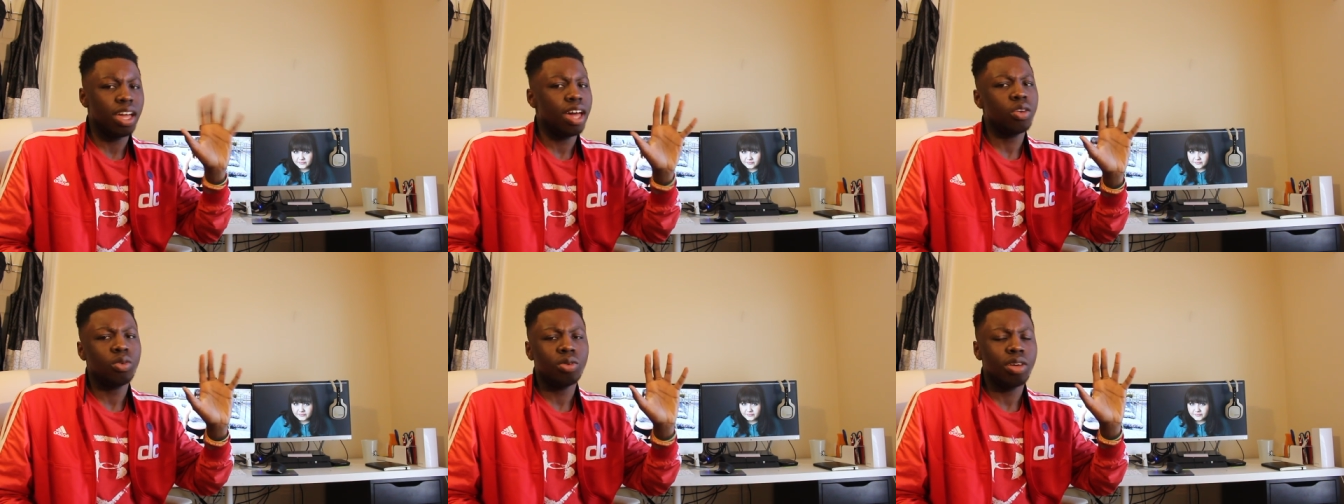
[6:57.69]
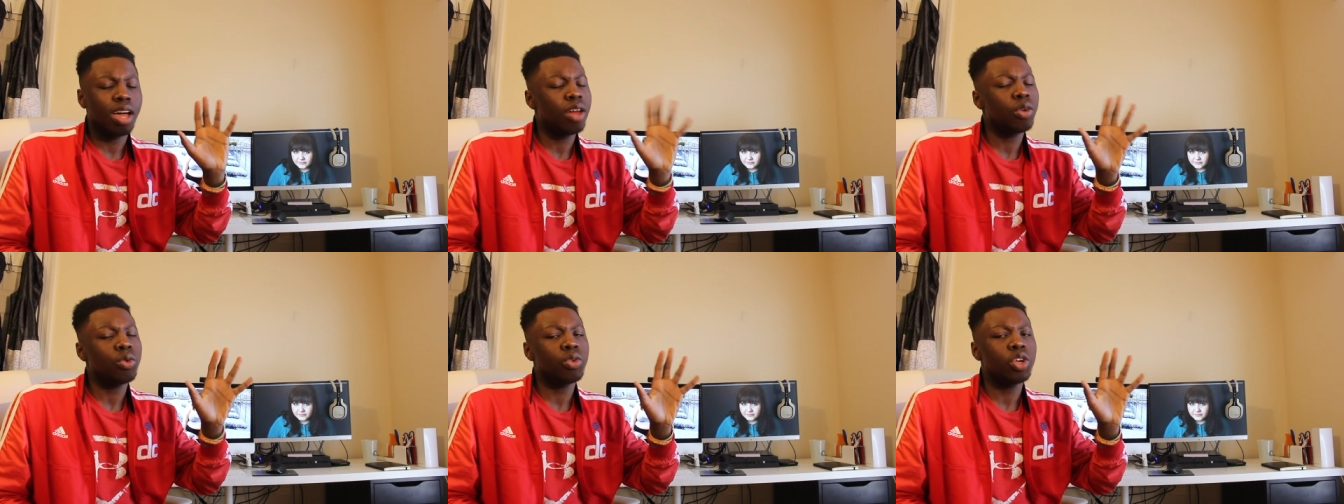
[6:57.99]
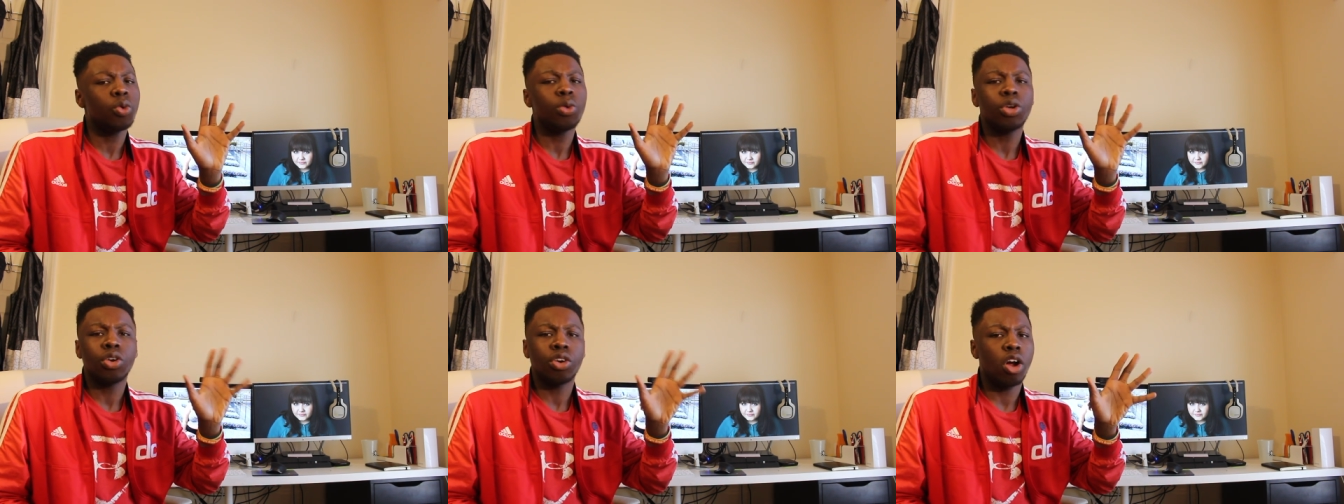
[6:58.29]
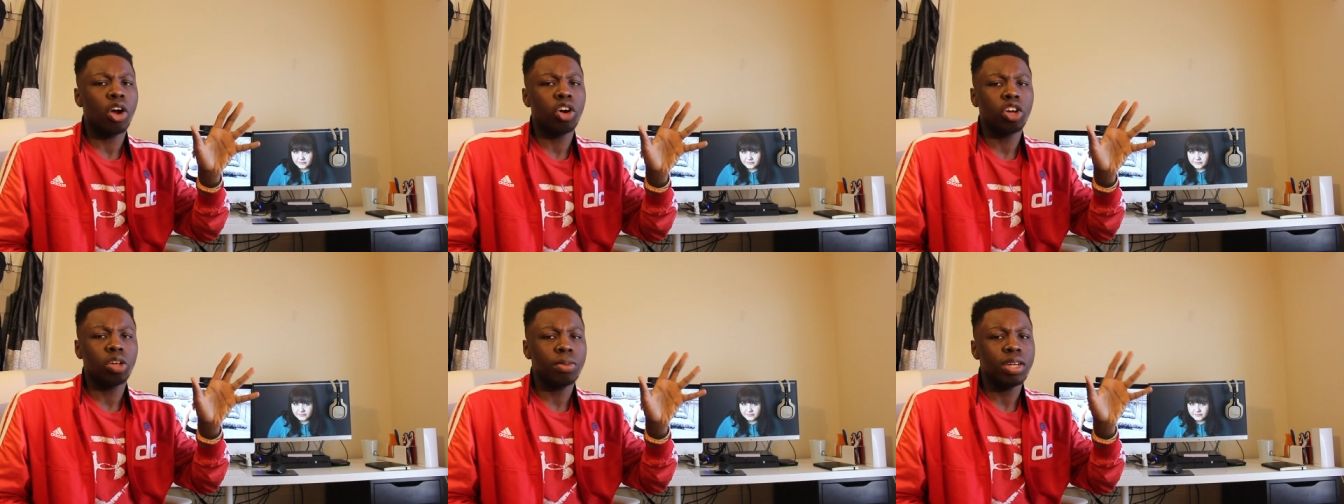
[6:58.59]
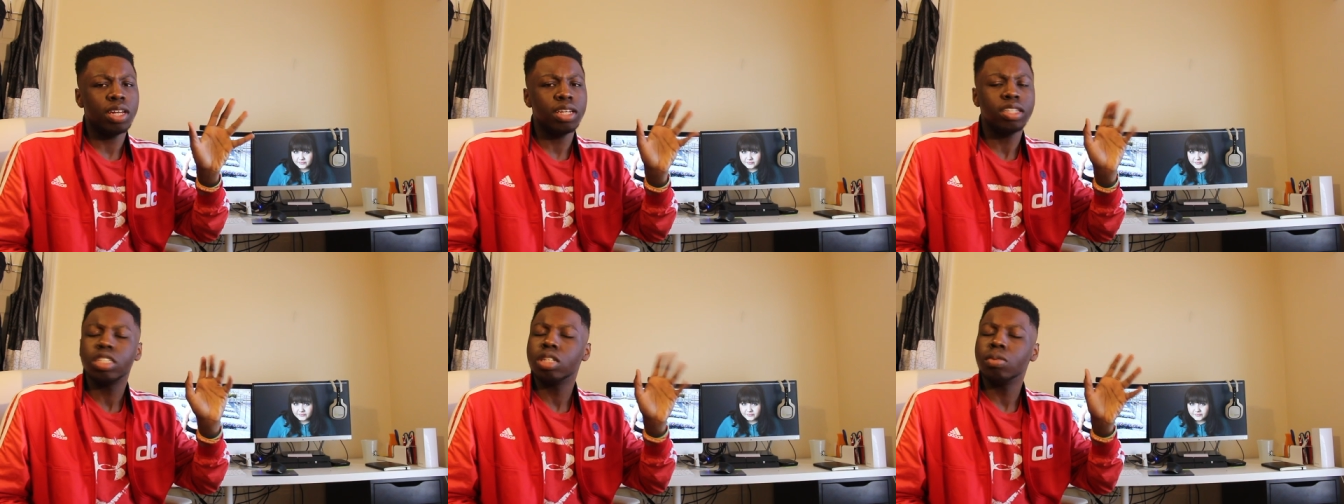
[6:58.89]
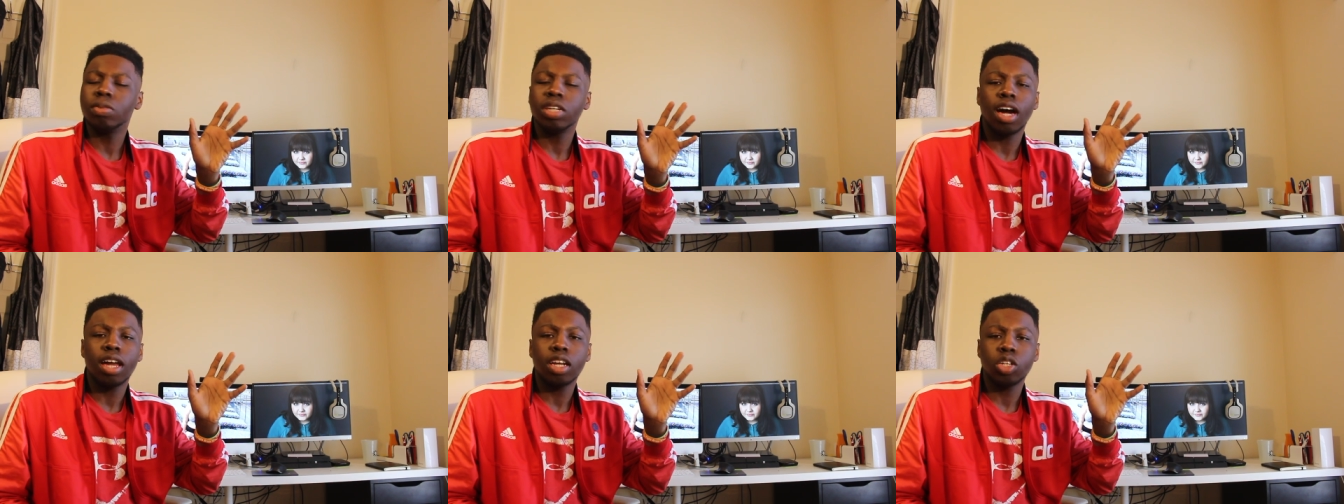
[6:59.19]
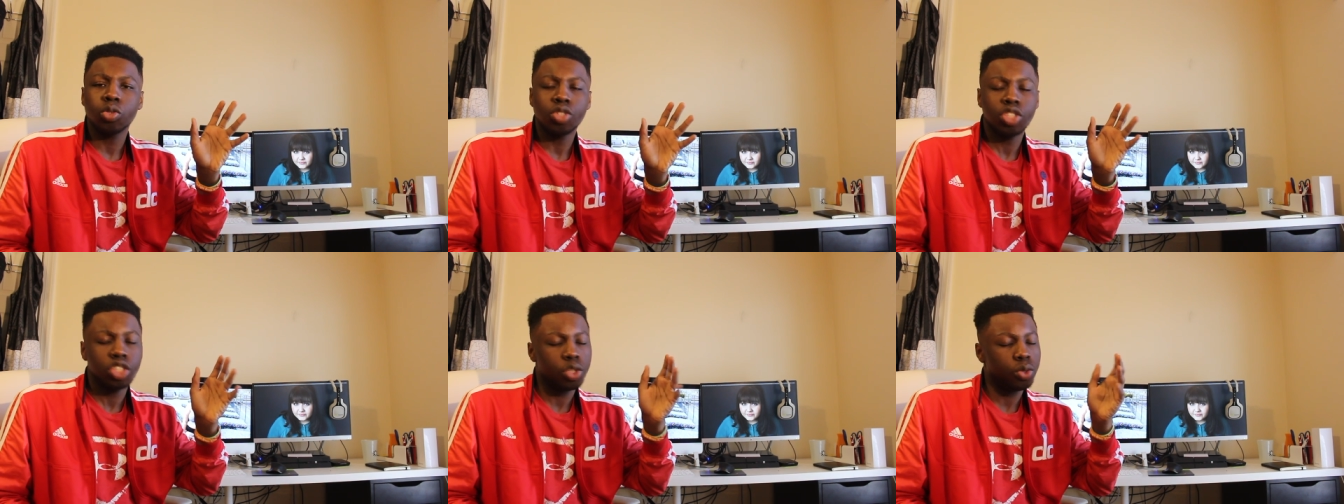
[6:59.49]
I don't know what her argument is, to be
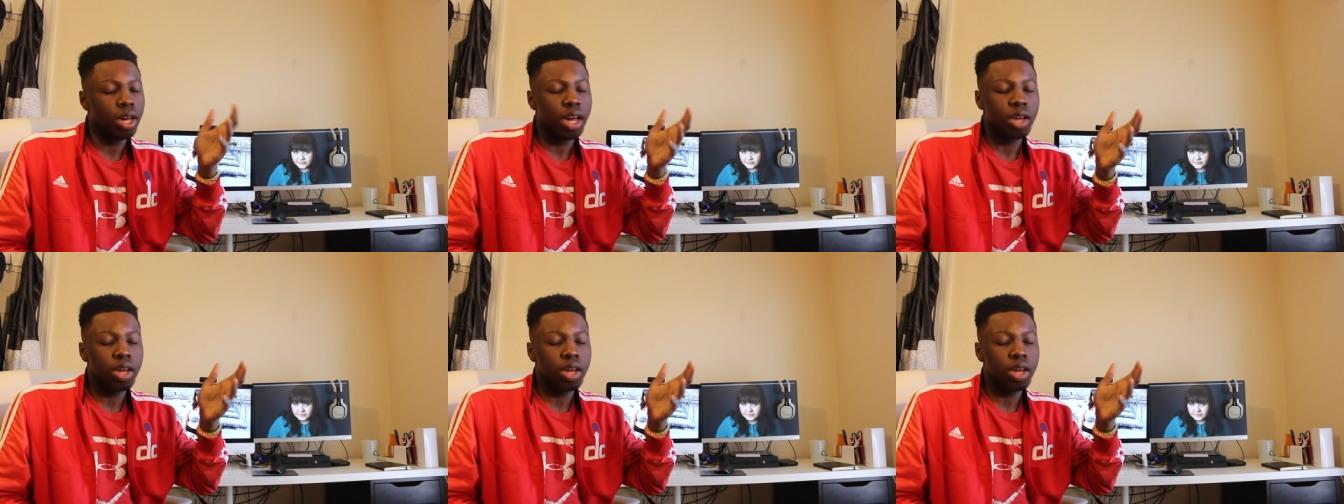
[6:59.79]
honest with you.